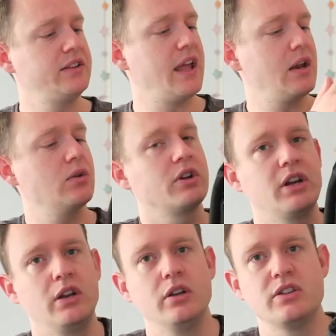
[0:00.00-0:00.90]
Then under
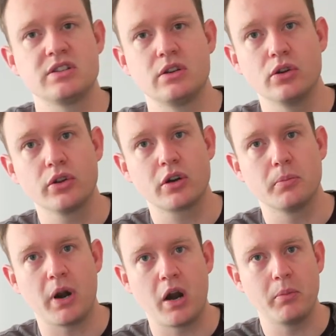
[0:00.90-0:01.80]
here, there's another
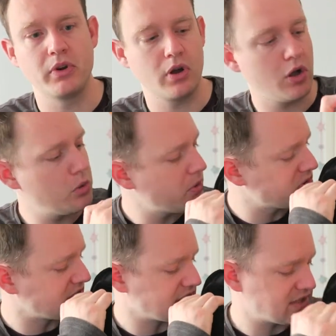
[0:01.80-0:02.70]
compartment,
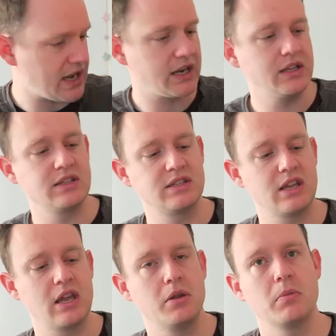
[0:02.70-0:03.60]
almost exactly the
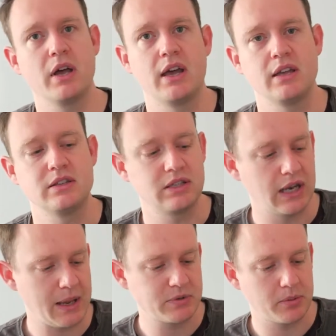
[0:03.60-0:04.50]
same as the
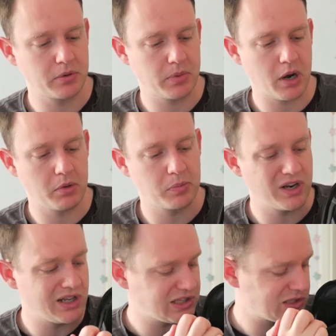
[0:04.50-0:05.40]
laptop compartment, but
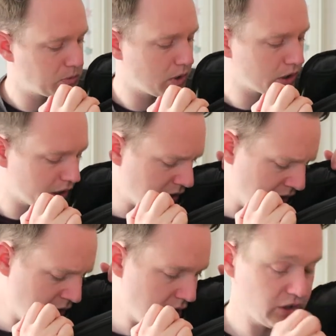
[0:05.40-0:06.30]
a little smaller.
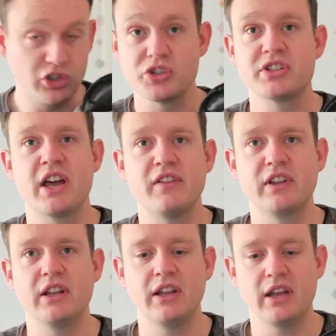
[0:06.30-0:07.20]
Doesn't have
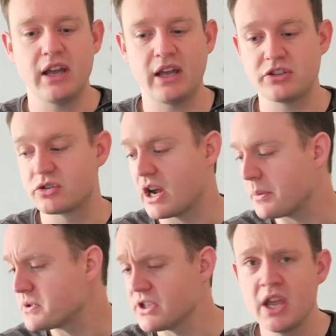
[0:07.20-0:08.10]
the
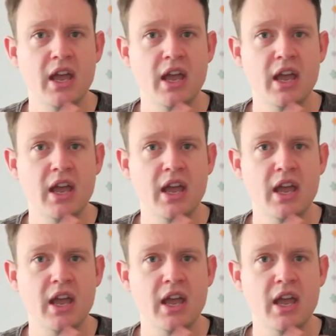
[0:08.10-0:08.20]
straps.